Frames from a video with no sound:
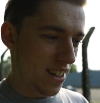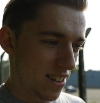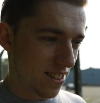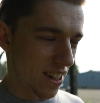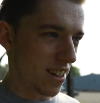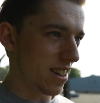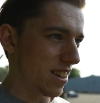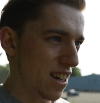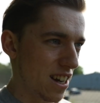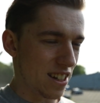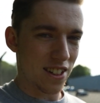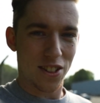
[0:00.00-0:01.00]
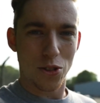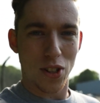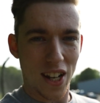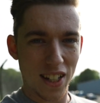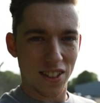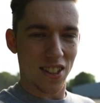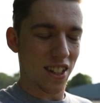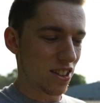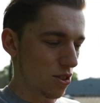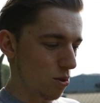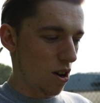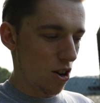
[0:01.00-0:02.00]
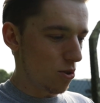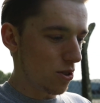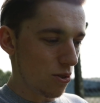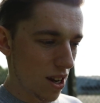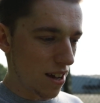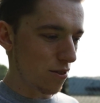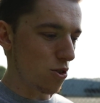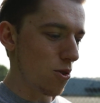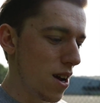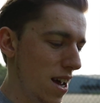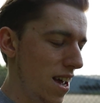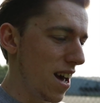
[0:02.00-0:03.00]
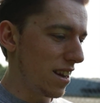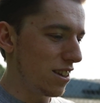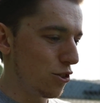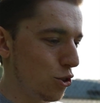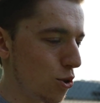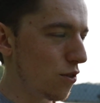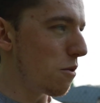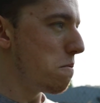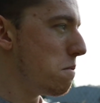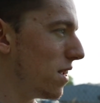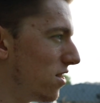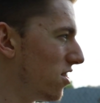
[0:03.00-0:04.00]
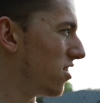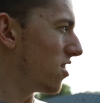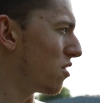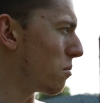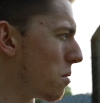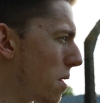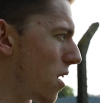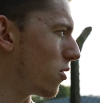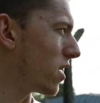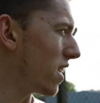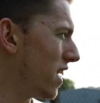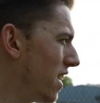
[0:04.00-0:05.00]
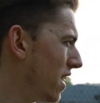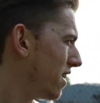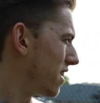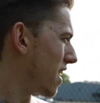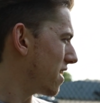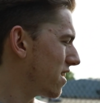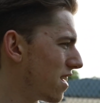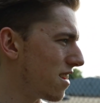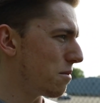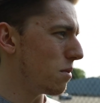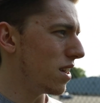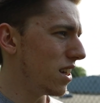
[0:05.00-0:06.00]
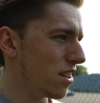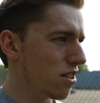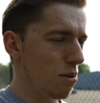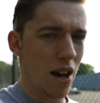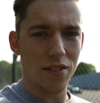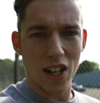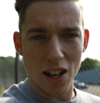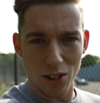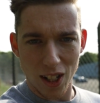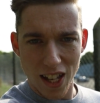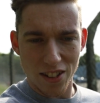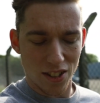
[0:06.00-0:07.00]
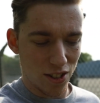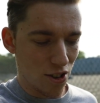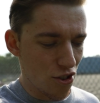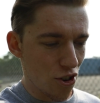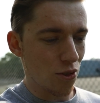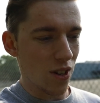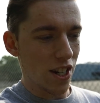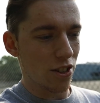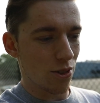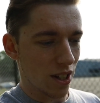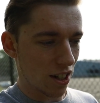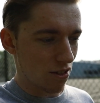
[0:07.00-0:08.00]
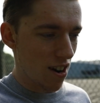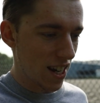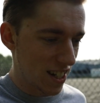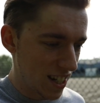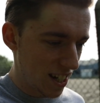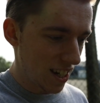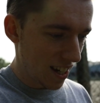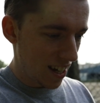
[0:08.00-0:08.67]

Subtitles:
say that takes things to a whole new level, and there's sort of a mysticism about it, that unless you have an L lens, you're not really doing it correctly.